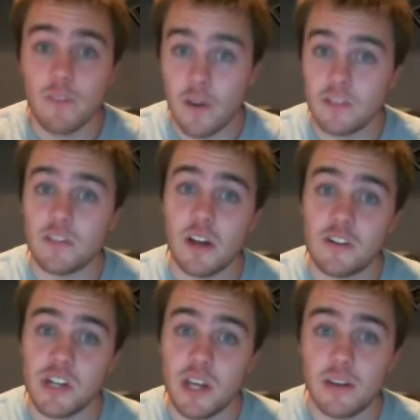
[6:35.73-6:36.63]
very
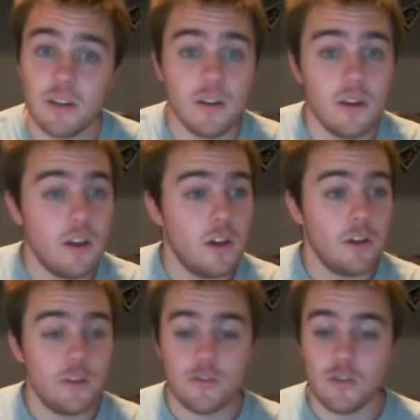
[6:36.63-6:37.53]
touching.
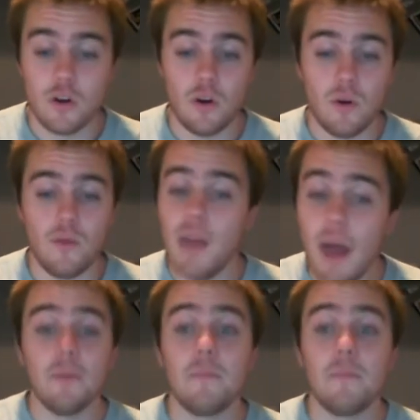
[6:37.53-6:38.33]
So yeah.